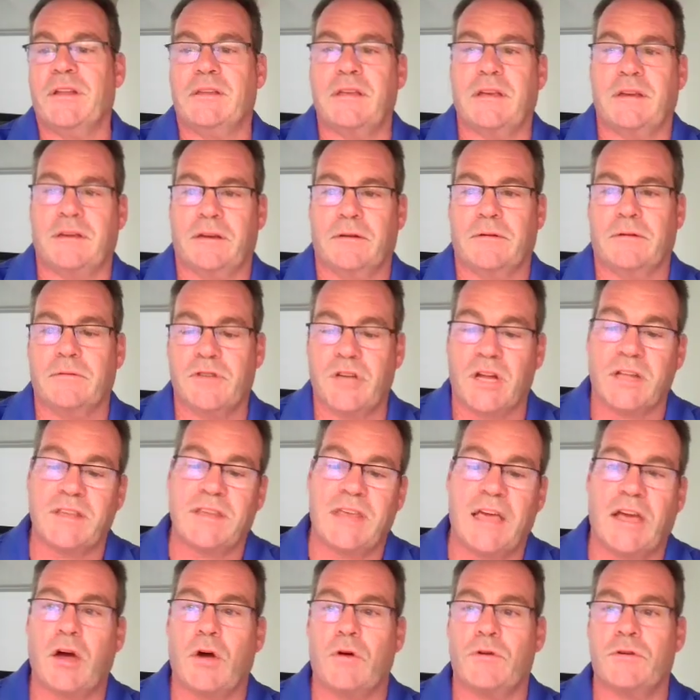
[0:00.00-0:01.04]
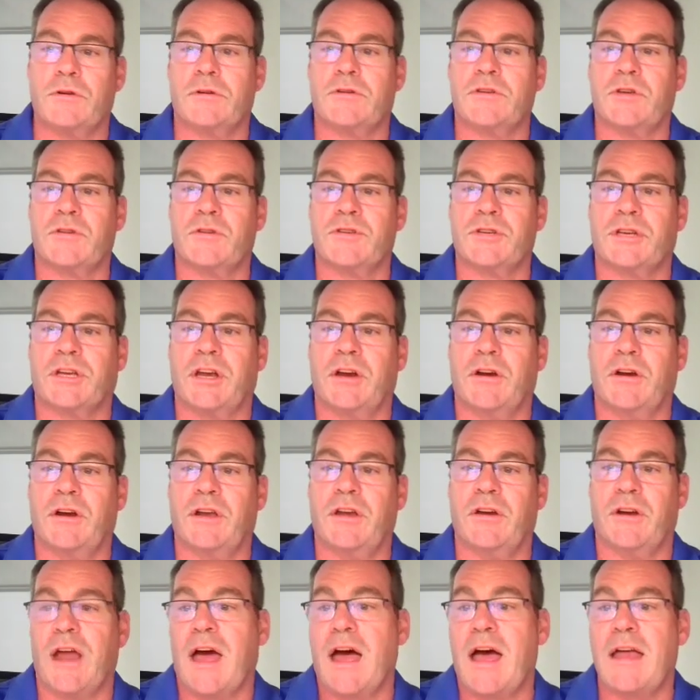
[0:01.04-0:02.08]
me to, should I take Social
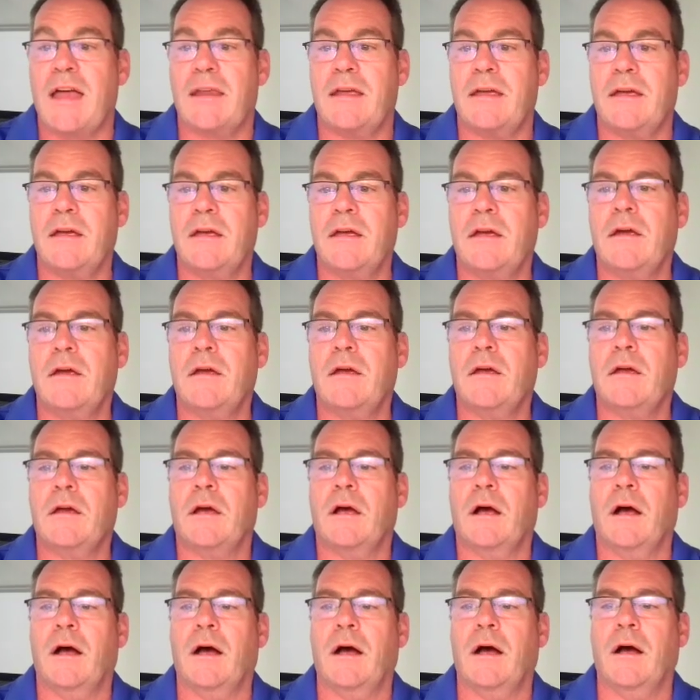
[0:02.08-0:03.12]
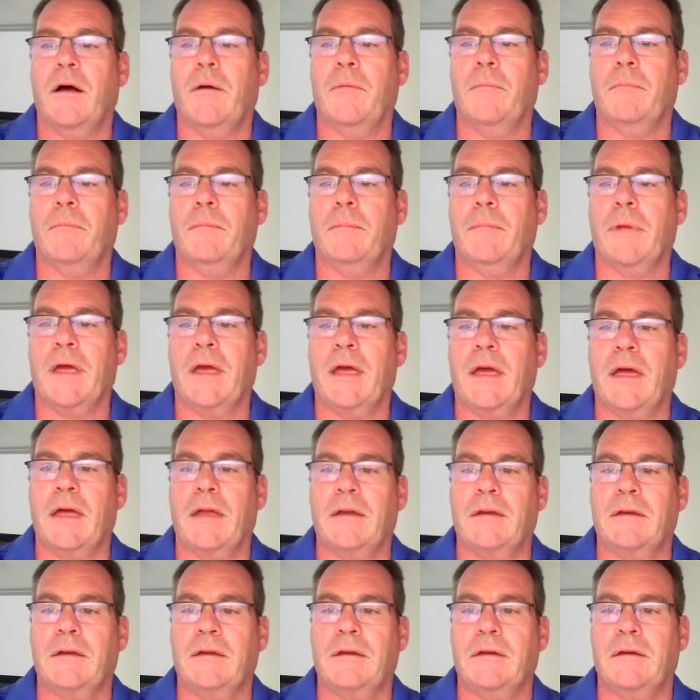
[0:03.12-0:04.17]
Security or not?"
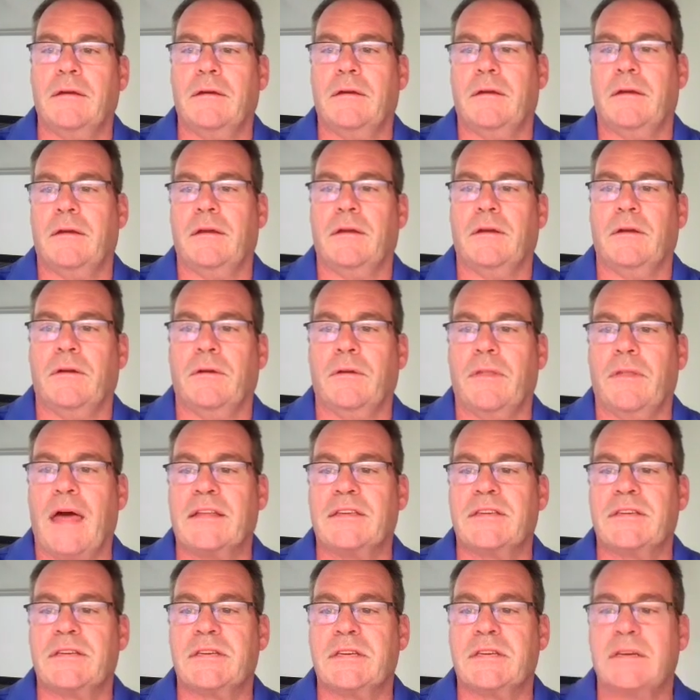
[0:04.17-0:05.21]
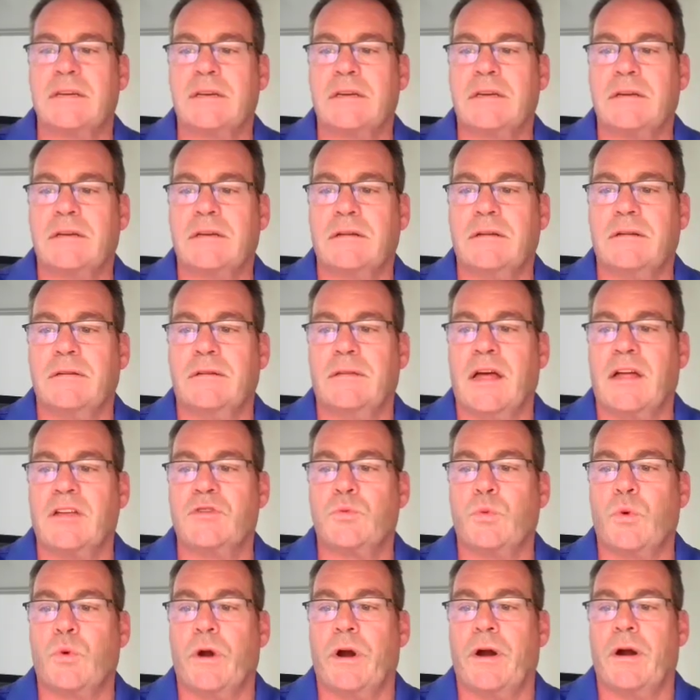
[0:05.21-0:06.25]
And
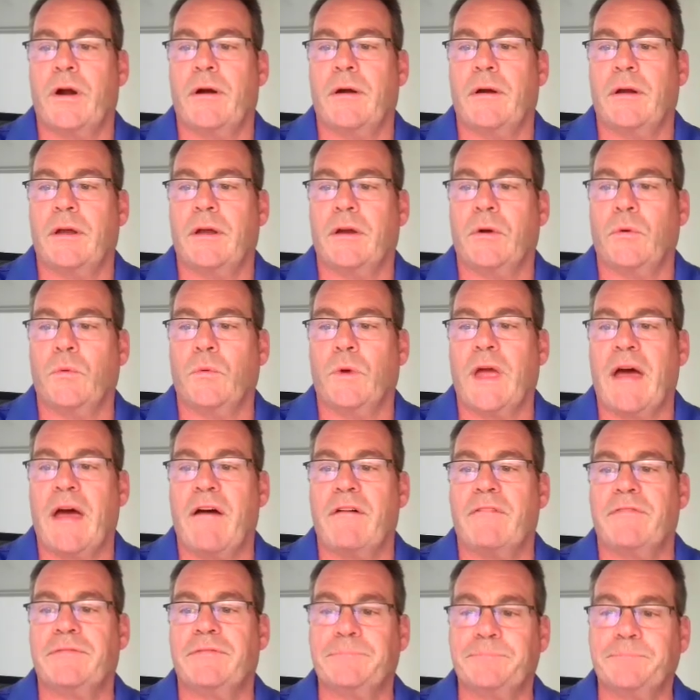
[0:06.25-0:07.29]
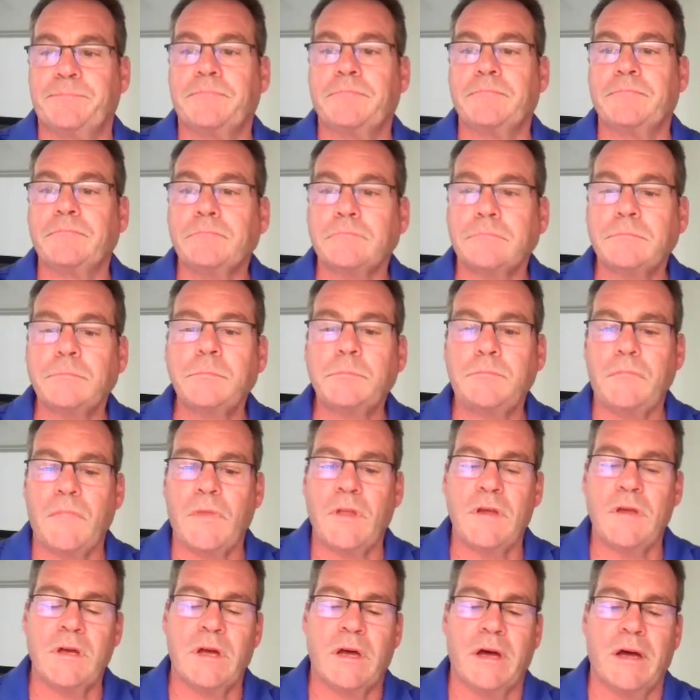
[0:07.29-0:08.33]
that's where we have
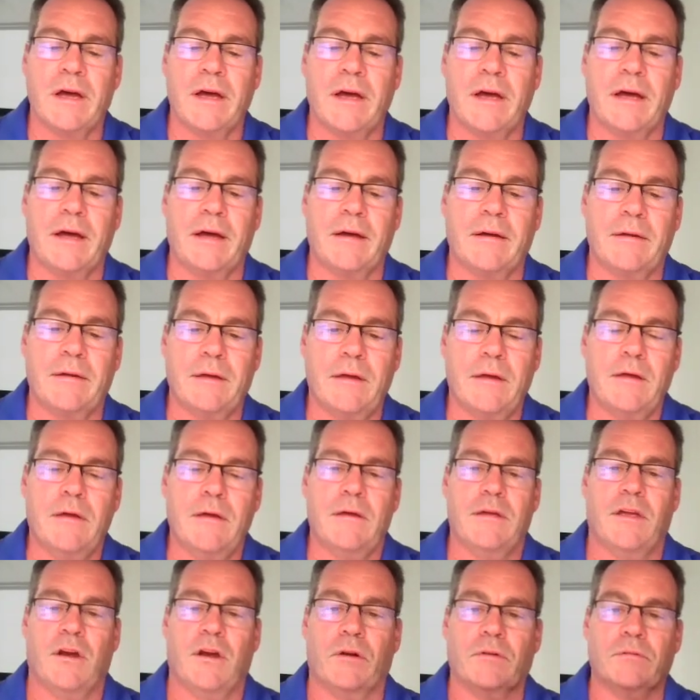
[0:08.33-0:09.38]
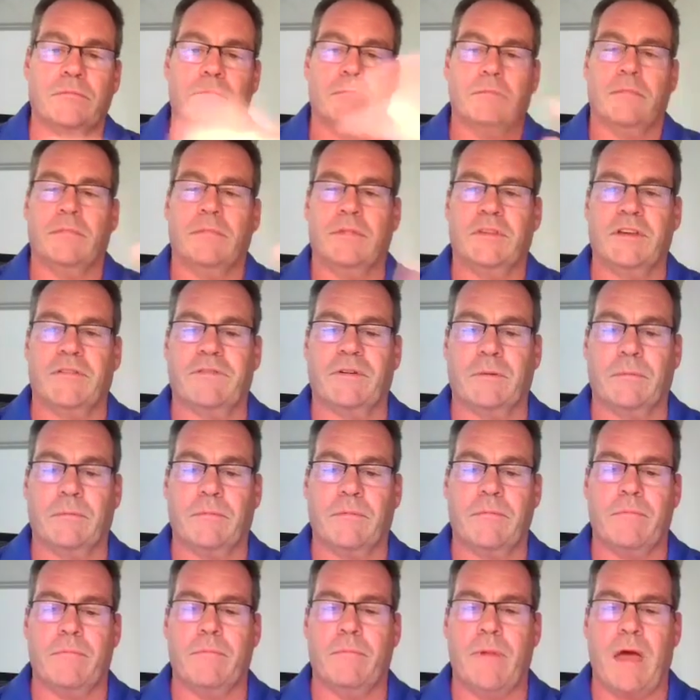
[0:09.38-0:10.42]
uh, you know, different
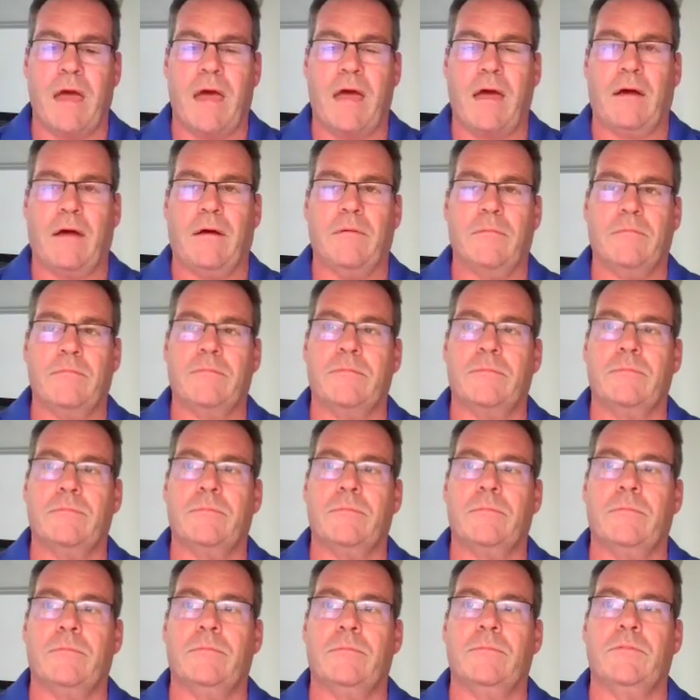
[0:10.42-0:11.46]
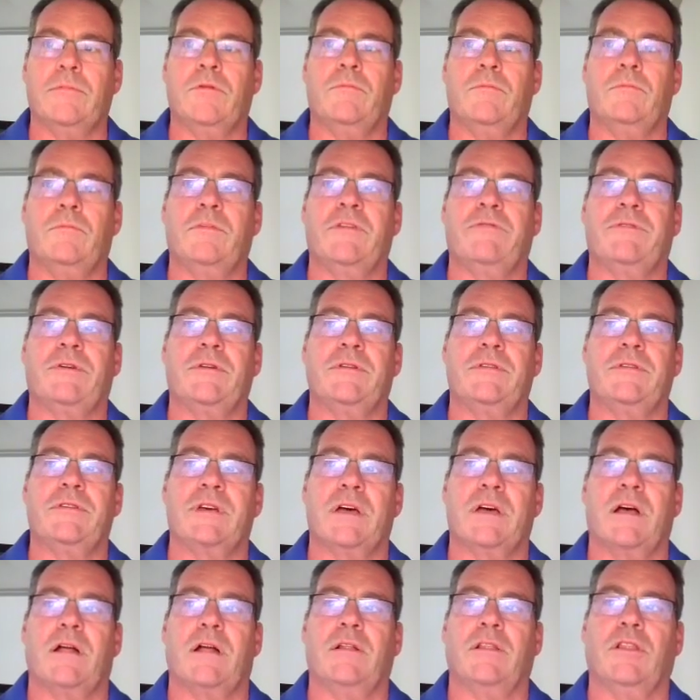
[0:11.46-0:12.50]
uh, different
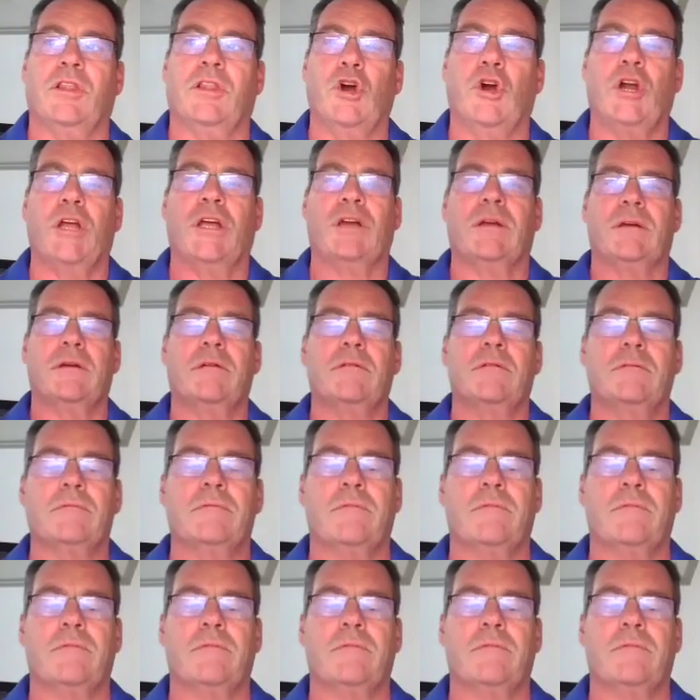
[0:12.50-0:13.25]
learning